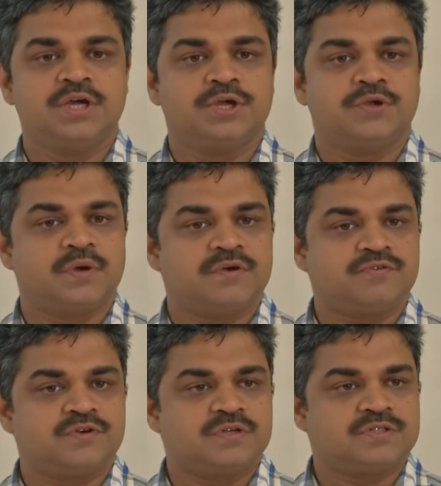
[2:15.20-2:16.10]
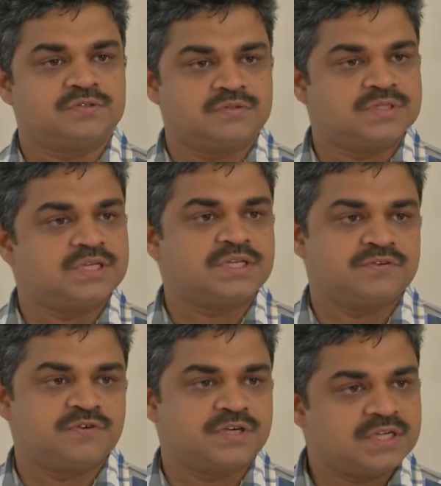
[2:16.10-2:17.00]
you have to associate a
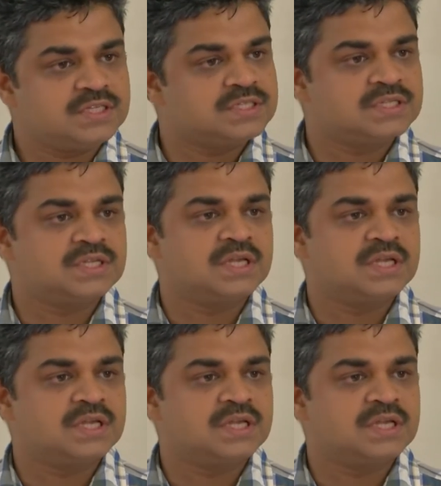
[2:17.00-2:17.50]
vertex,